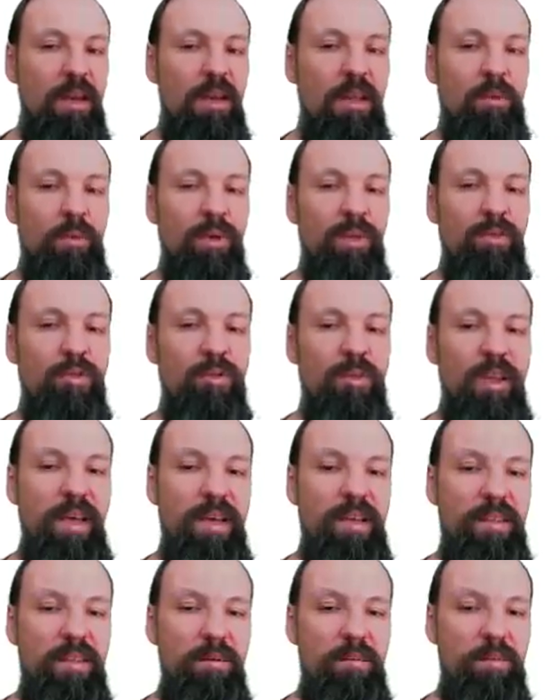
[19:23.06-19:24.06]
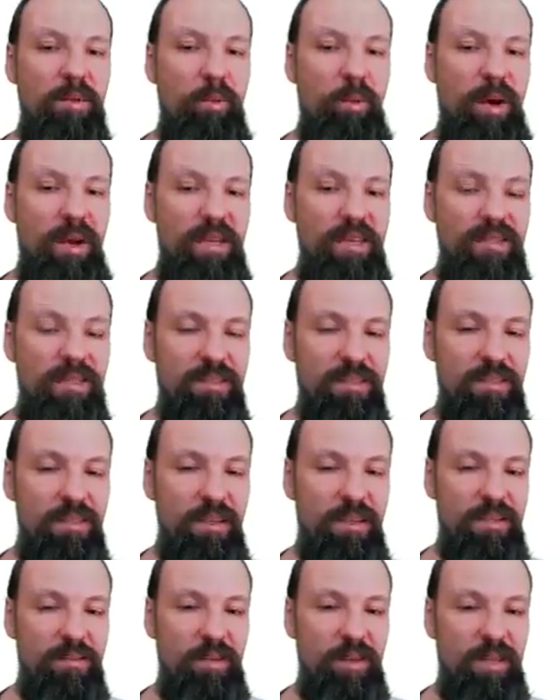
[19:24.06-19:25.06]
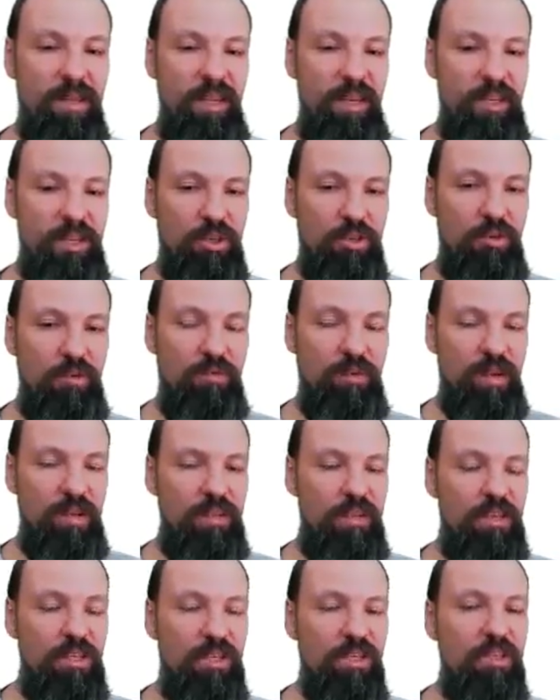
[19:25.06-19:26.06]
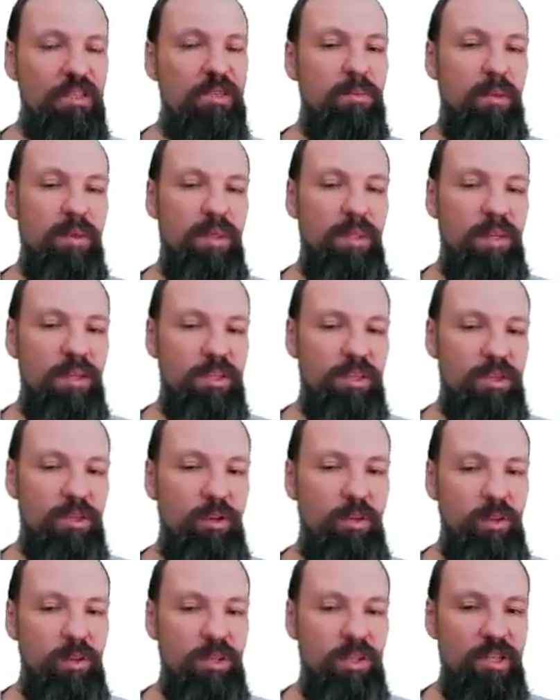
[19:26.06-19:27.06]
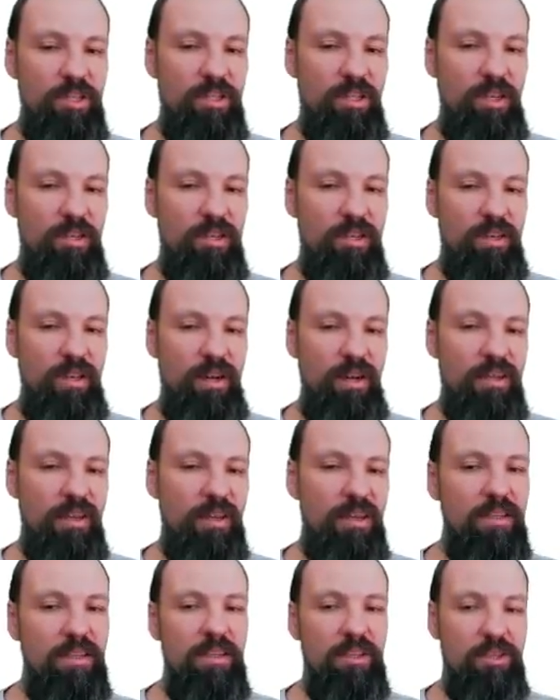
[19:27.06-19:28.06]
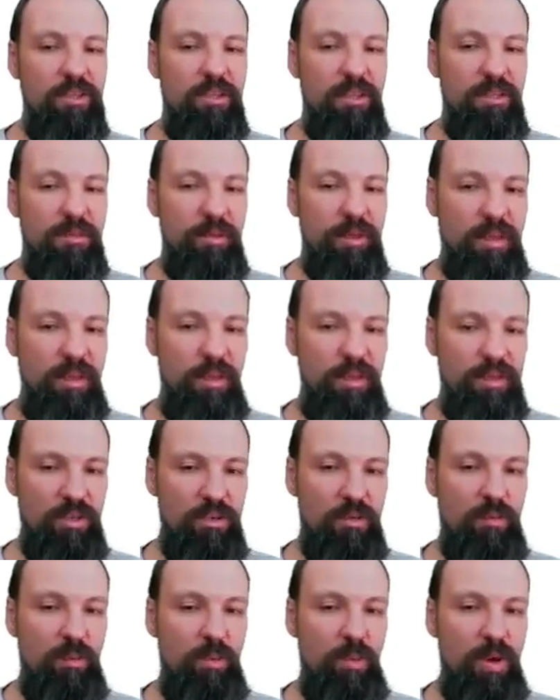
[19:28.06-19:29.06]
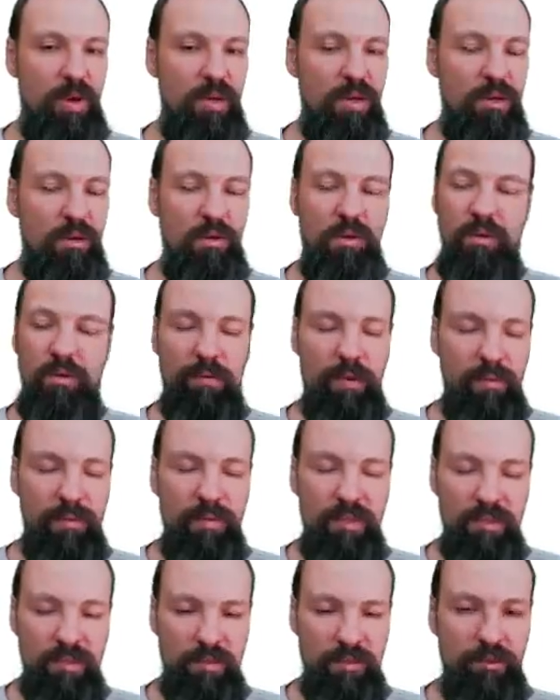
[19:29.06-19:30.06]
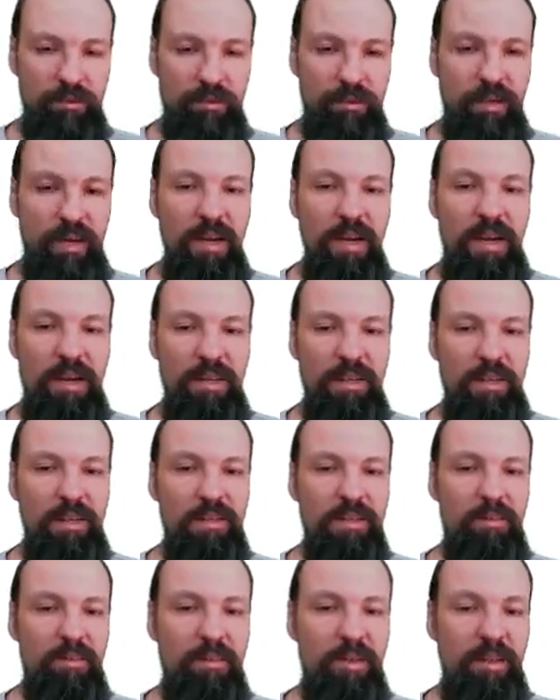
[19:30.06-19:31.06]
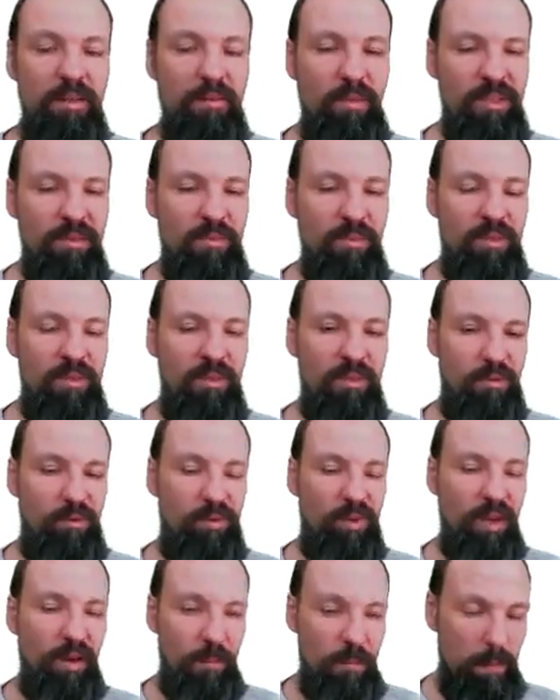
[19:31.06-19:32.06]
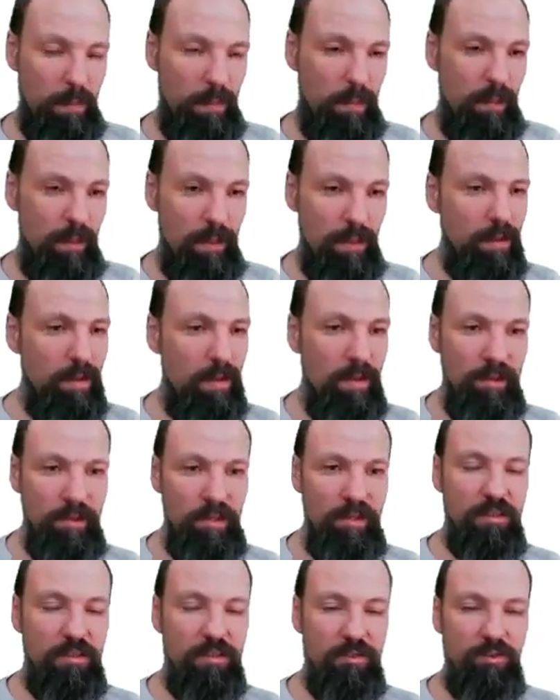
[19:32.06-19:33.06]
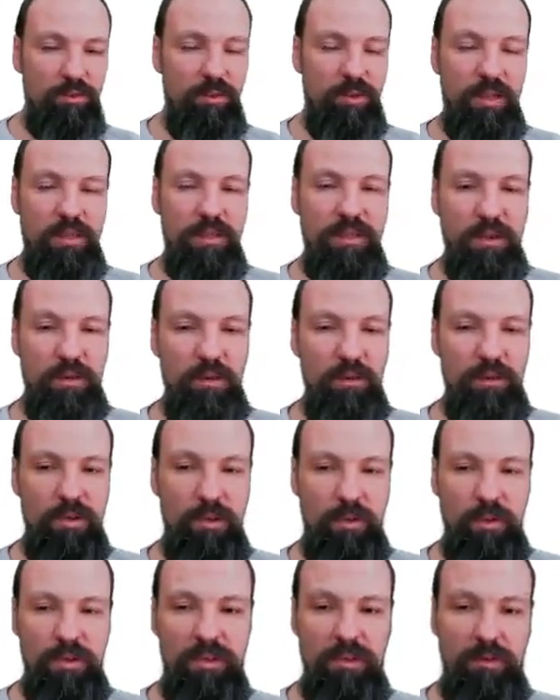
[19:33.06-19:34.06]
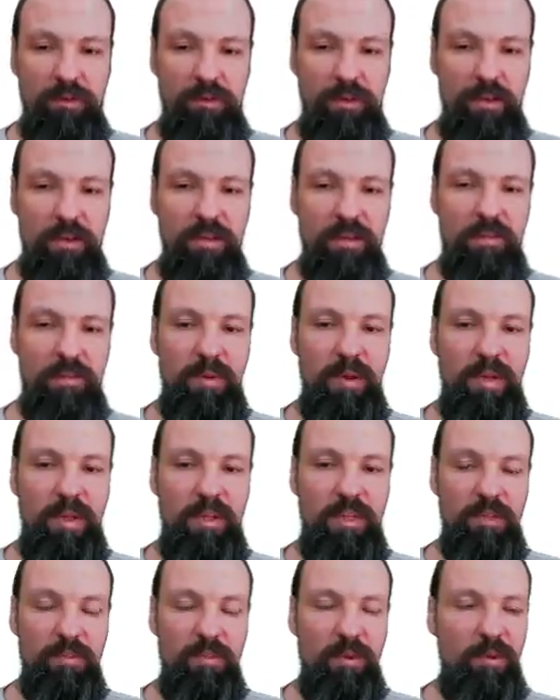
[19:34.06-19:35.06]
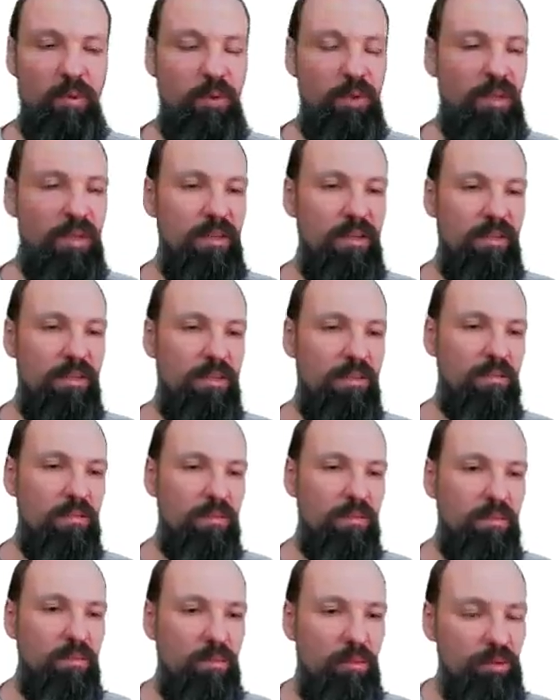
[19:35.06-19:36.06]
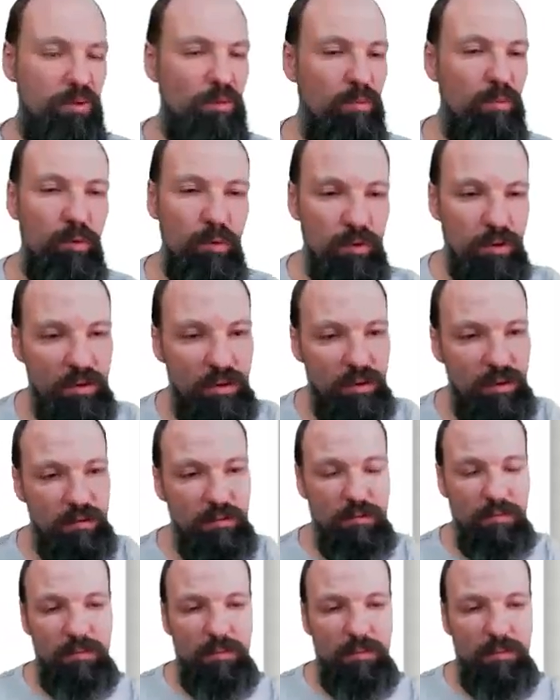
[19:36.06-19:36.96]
And when you take them twice, the expectation of conditional expectation, you will just get the unconditional expectation of y, of epsilon, sorry, and it must be 0. Yeah, that's true. That's a consequence of this expectation. But what else? More importantly,